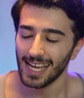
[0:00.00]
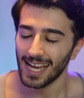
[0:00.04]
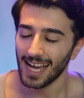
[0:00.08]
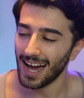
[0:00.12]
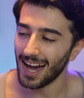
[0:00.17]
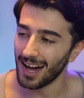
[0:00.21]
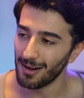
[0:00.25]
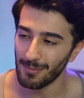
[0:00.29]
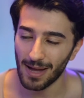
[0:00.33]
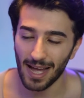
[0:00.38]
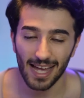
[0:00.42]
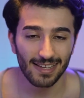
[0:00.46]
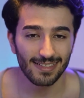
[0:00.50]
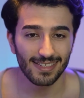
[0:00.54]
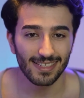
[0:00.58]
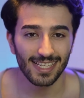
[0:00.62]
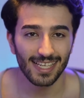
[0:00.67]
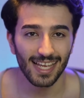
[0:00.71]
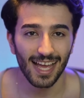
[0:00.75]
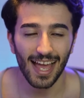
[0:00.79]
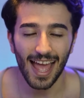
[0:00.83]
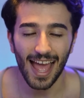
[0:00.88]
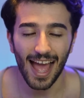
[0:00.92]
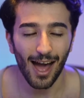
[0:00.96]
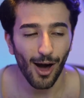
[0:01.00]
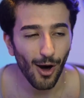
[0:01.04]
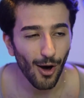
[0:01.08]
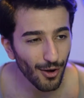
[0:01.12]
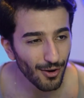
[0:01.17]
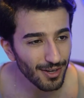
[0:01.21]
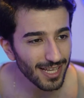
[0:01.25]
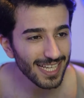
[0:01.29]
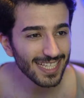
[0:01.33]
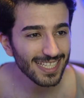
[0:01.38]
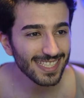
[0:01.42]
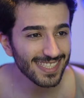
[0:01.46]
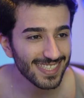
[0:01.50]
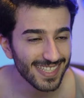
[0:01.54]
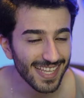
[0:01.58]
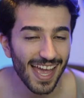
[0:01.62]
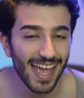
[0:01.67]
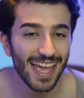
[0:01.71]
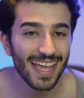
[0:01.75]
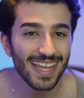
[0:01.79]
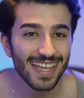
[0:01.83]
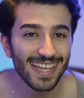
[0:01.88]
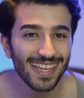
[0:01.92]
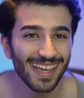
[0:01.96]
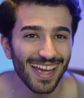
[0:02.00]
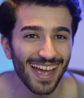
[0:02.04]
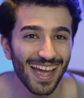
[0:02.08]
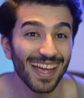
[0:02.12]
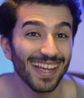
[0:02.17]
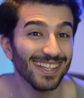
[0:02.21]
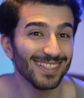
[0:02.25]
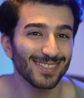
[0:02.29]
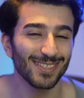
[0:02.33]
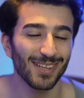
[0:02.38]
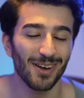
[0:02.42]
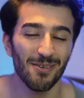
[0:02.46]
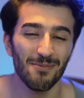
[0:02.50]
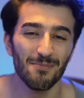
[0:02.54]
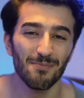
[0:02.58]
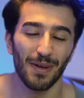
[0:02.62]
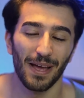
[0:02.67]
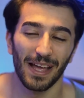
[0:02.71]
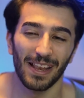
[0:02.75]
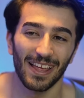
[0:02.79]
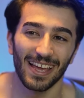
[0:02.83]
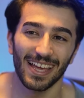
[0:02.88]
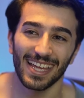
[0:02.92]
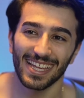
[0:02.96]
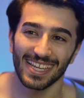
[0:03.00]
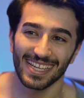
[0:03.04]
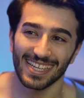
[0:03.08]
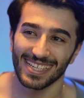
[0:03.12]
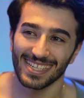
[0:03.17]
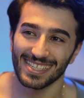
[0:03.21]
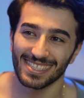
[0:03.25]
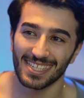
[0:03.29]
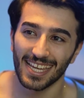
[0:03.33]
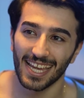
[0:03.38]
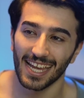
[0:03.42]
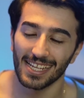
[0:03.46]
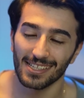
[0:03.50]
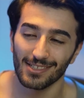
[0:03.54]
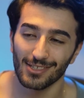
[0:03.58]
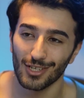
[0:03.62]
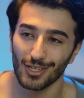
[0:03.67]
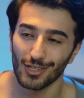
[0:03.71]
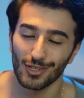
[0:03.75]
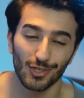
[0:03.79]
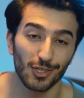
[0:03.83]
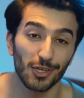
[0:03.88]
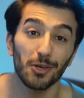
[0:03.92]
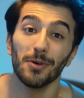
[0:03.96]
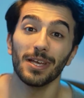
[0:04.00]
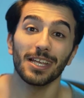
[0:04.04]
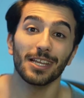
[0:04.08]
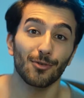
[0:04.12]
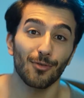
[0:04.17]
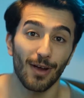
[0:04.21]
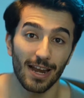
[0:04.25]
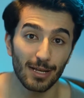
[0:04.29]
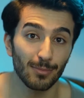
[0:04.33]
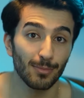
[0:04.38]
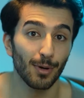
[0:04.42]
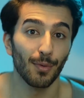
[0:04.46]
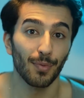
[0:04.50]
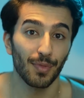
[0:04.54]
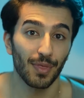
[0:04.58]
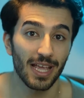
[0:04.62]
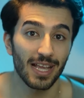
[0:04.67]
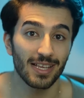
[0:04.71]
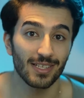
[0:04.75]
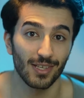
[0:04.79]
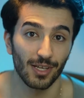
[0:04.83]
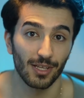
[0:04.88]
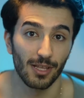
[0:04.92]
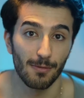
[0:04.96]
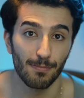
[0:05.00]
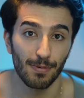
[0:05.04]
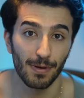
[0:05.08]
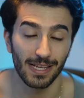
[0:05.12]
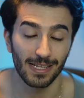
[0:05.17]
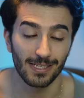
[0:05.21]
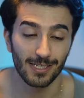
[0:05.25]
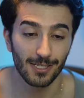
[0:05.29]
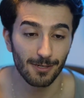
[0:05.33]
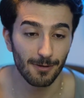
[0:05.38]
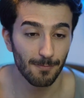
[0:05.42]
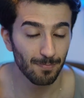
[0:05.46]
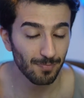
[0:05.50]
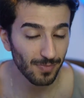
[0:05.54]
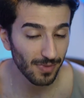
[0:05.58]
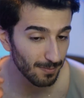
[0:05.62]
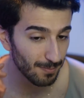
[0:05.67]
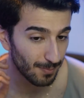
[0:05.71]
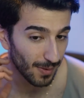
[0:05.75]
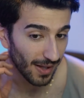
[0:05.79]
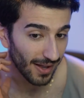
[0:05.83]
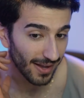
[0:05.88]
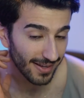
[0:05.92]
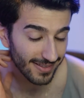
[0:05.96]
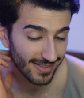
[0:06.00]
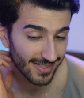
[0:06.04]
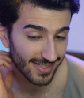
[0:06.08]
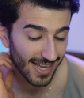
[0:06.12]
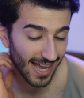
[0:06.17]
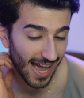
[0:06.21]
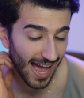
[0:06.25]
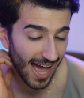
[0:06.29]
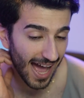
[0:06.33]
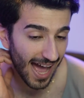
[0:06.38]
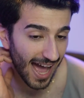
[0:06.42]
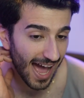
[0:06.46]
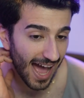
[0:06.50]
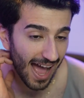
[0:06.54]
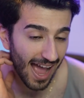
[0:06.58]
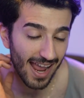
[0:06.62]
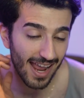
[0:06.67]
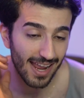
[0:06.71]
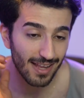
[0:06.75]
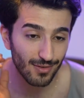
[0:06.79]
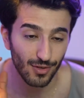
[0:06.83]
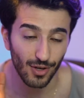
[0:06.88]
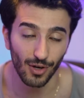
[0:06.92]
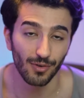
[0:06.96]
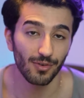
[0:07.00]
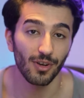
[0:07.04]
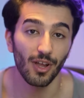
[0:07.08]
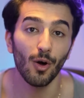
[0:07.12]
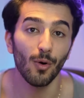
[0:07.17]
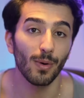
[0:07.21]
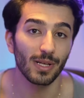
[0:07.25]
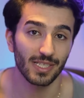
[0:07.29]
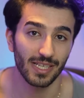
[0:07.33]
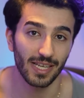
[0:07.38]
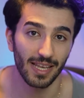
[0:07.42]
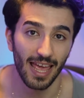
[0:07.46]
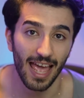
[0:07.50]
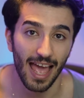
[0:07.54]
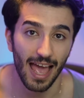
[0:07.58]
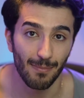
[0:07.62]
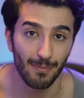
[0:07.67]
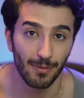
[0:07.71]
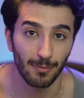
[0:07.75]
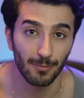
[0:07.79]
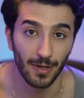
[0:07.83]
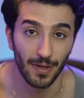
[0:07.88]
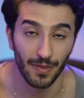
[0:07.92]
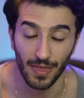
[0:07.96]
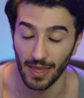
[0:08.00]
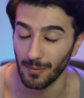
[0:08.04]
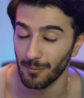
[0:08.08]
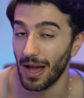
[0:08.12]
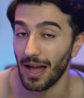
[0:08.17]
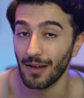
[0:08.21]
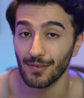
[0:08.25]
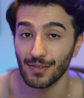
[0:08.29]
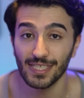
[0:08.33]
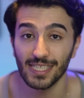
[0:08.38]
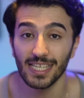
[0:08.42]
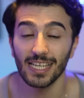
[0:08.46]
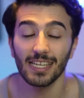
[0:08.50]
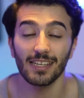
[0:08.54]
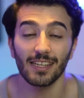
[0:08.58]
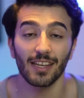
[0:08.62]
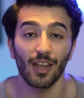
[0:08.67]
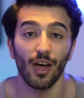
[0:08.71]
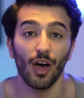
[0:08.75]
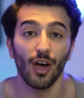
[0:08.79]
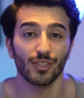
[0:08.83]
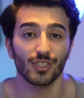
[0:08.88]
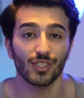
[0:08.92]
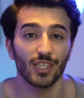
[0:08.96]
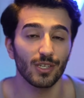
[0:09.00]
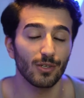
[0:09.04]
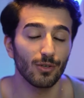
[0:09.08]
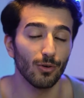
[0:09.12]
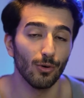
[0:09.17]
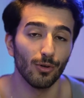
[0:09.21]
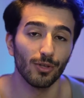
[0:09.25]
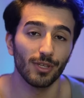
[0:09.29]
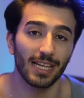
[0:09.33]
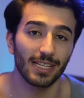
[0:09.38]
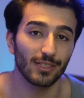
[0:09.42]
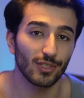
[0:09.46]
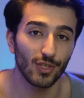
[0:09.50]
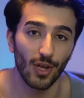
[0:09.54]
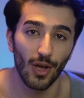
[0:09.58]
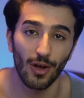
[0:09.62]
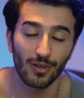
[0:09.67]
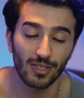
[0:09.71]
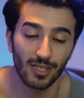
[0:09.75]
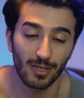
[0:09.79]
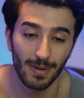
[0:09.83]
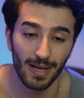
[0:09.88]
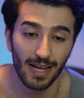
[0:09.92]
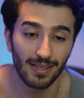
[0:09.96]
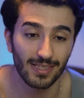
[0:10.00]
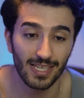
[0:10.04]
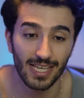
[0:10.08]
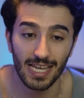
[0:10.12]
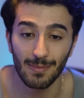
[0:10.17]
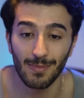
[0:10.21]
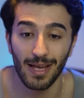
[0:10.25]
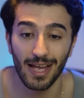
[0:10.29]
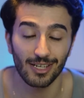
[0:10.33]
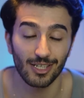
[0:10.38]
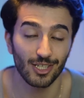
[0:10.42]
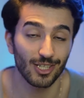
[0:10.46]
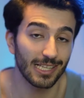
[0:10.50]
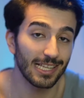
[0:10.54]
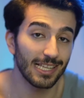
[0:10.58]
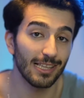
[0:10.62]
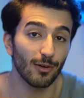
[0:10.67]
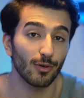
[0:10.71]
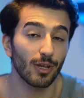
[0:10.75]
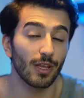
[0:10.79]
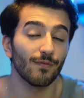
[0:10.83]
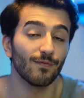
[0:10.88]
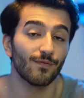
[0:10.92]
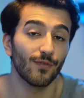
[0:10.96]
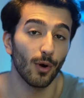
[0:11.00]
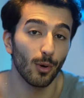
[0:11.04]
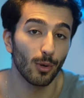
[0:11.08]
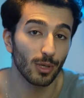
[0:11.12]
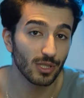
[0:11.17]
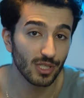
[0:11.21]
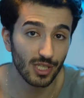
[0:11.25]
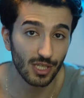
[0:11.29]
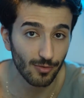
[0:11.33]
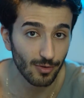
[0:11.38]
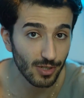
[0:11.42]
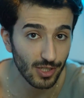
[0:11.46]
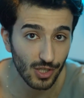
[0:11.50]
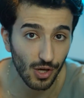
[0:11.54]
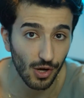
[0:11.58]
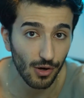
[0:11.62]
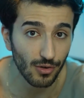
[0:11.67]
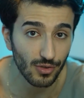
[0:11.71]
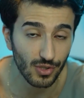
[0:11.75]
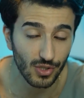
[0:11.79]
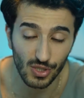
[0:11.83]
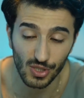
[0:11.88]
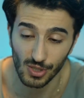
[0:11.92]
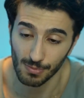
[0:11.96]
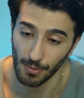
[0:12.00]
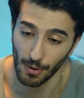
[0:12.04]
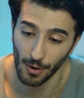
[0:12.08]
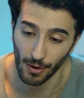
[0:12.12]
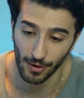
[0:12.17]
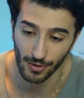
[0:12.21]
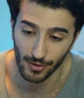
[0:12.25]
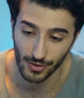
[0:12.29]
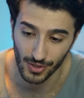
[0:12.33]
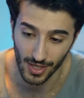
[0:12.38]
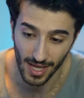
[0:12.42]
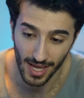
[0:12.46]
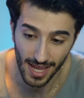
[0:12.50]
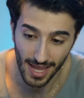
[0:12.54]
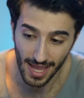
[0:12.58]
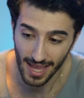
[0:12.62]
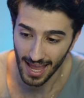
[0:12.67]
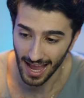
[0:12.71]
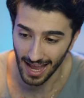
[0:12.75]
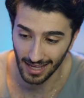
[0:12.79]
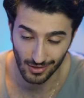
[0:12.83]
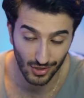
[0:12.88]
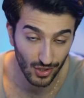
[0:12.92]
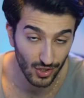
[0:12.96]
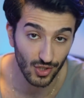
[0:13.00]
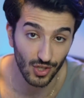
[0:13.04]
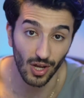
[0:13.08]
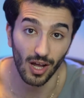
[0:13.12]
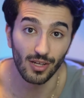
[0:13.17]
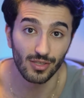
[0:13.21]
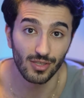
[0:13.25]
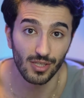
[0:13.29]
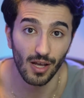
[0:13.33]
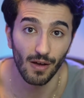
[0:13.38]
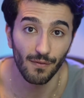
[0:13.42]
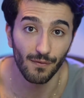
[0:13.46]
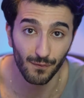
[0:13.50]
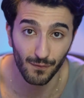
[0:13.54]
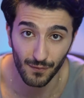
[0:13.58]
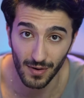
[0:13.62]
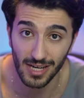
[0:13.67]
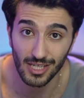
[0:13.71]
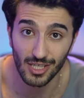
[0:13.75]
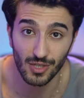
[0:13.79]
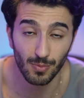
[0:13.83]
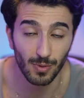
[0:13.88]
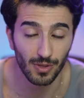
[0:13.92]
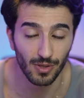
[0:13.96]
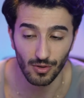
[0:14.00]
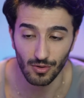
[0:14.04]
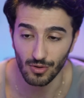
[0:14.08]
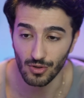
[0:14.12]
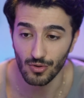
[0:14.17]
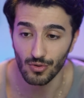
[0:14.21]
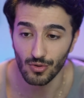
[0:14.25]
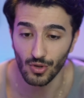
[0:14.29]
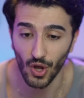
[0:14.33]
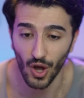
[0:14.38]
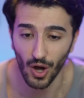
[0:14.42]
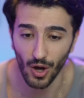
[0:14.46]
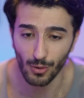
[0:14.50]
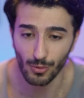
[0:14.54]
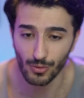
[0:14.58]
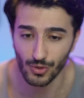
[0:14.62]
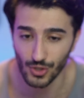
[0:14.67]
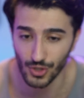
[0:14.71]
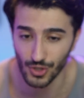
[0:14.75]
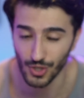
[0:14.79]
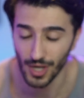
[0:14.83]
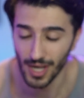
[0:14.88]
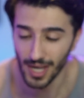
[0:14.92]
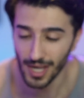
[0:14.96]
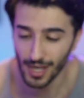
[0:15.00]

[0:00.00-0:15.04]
oh man, on his day, Ndombele can just do incredible things on the pitch. But I don't know what's going to happen with him. I've seen an article that talked about him actually looking forward to return to Spurs and start off fresh with the new coach.